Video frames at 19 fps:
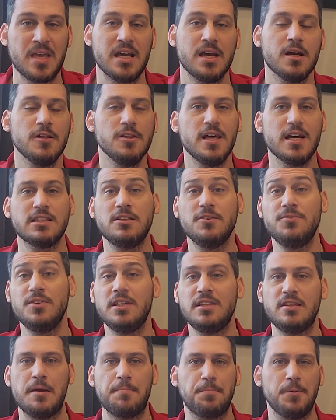Collectively,
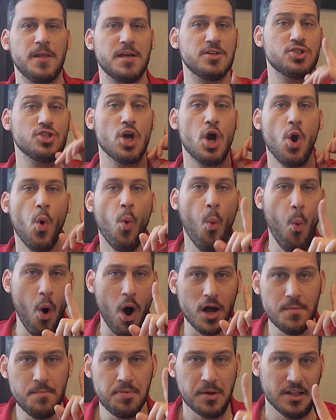they pledged
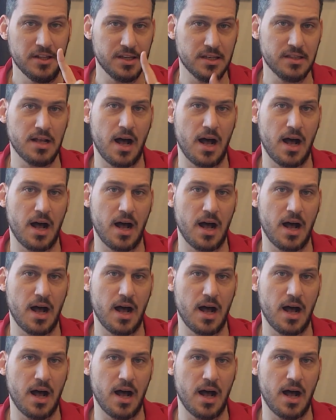$1 billion